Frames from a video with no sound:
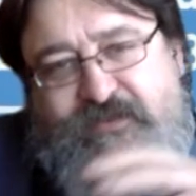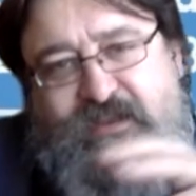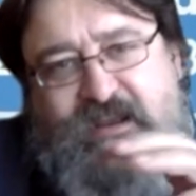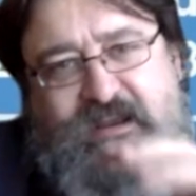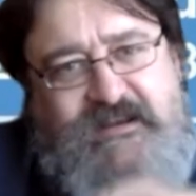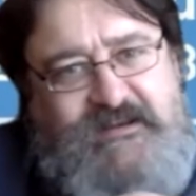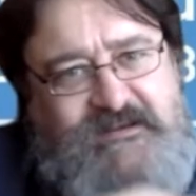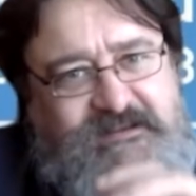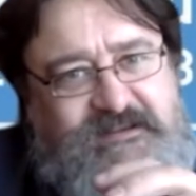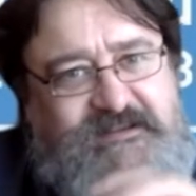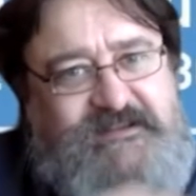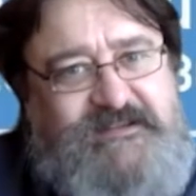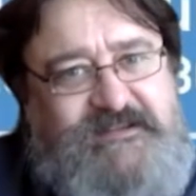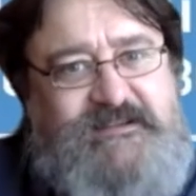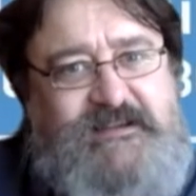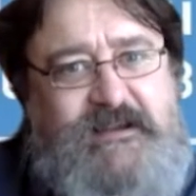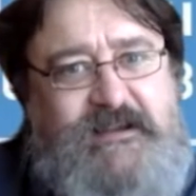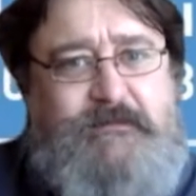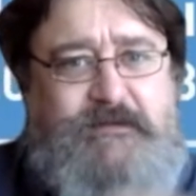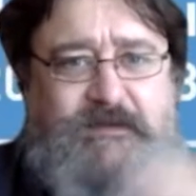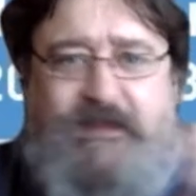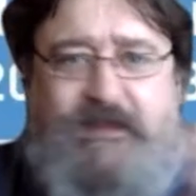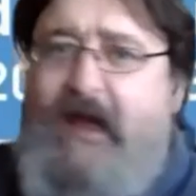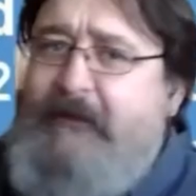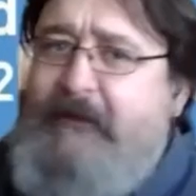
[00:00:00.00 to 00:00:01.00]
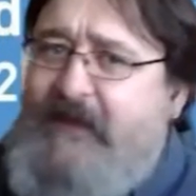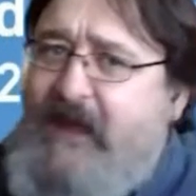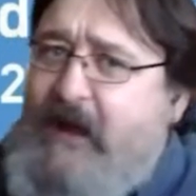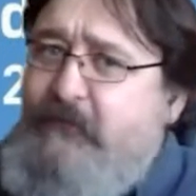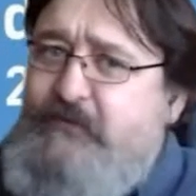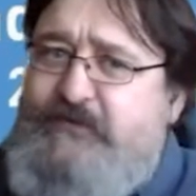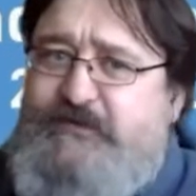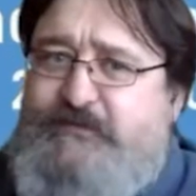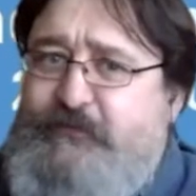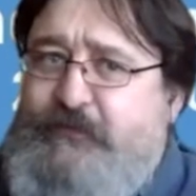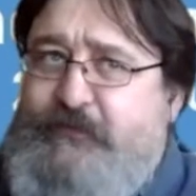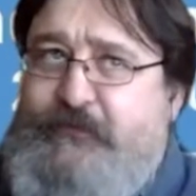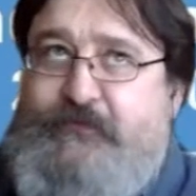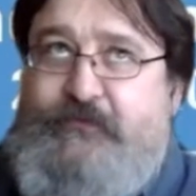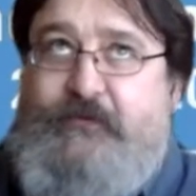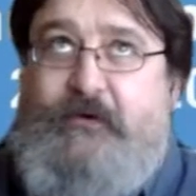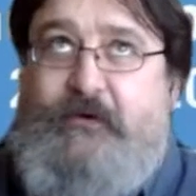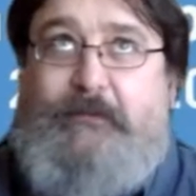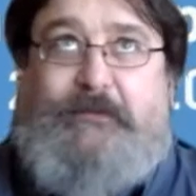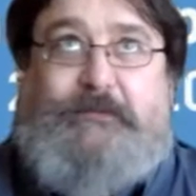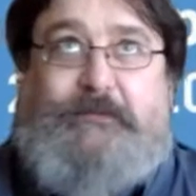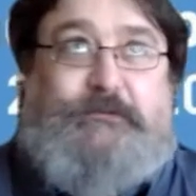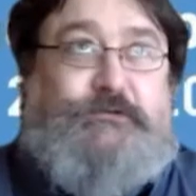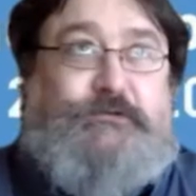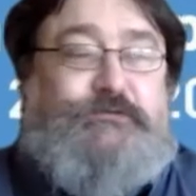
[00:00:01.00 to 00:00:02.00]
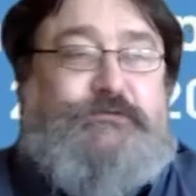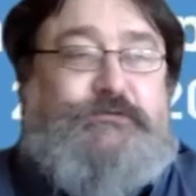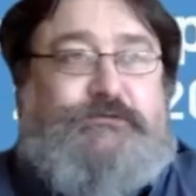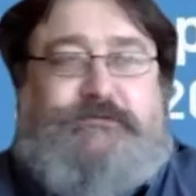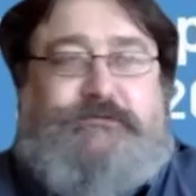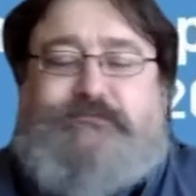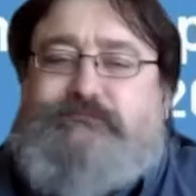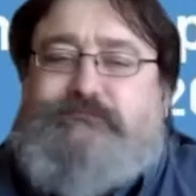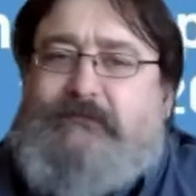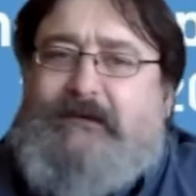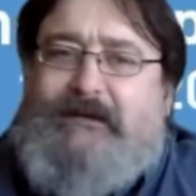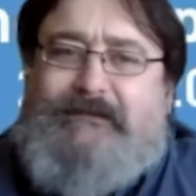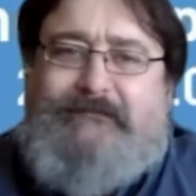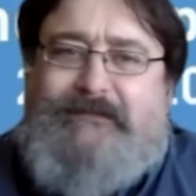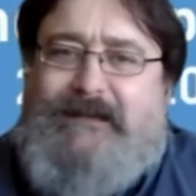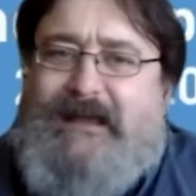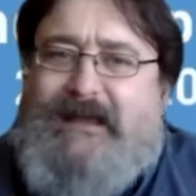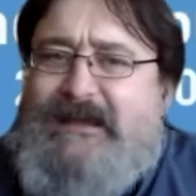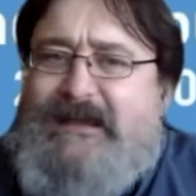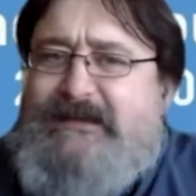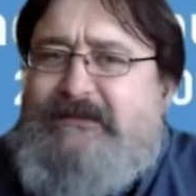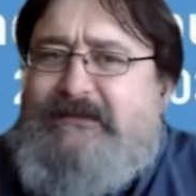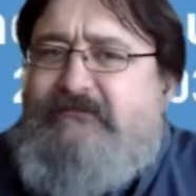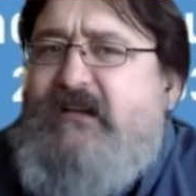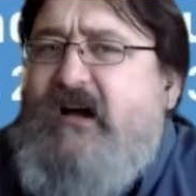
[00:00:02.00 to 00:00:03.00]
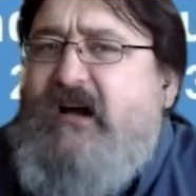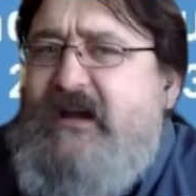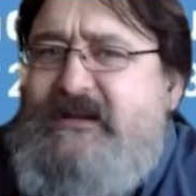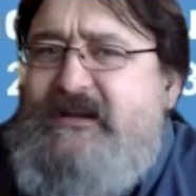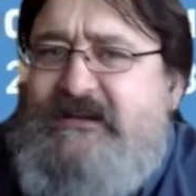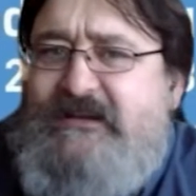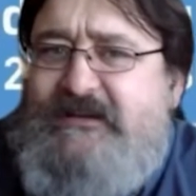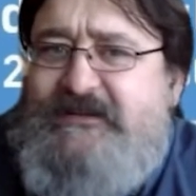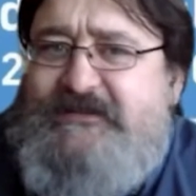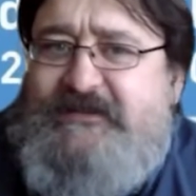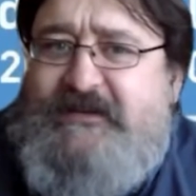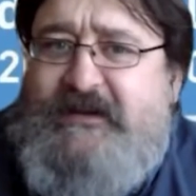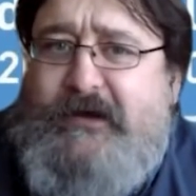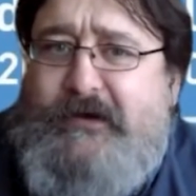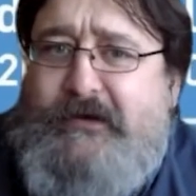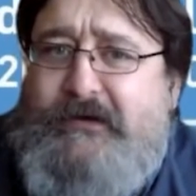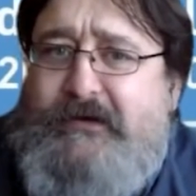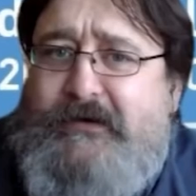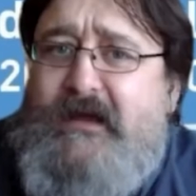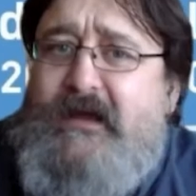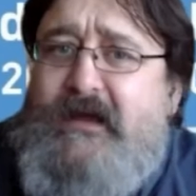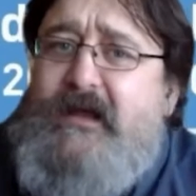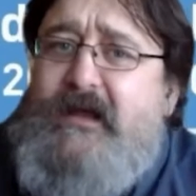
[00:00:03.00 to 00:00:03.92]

things seem that was probably 8-9 years ago.